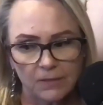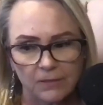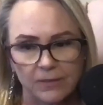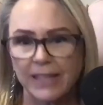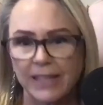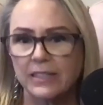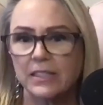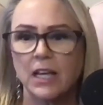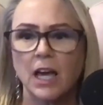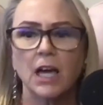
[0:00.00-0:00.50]

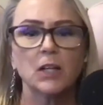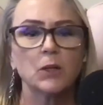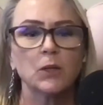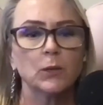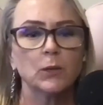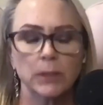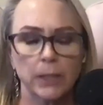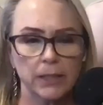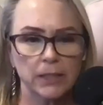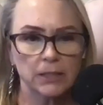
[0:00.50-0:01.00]
that's
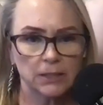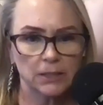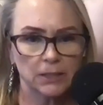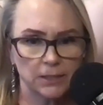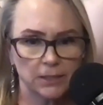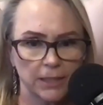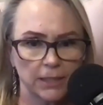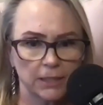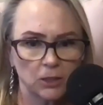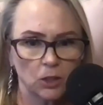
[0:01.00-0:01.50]
unrelated to
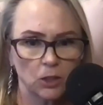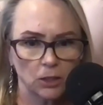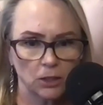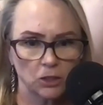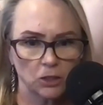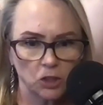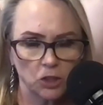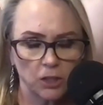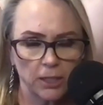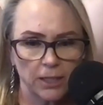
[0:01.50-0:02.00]

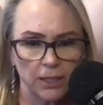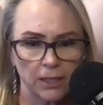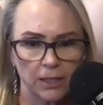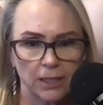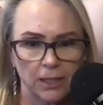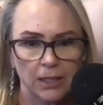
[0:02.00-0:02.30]
technology,